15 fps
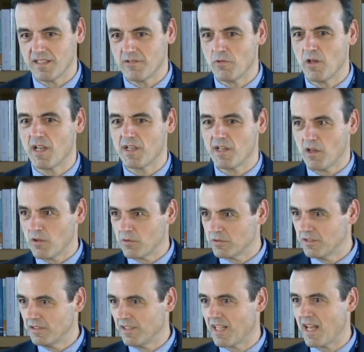
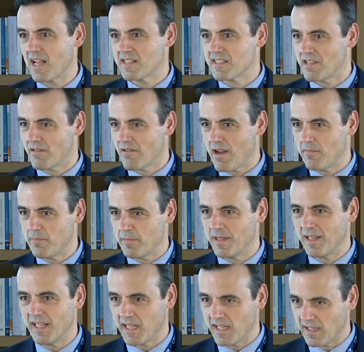well-known gangster rap
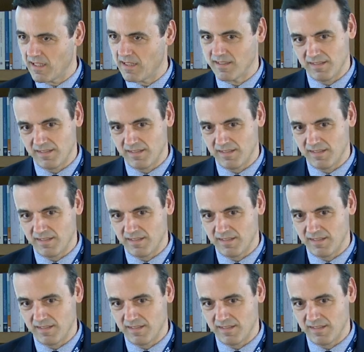lyric,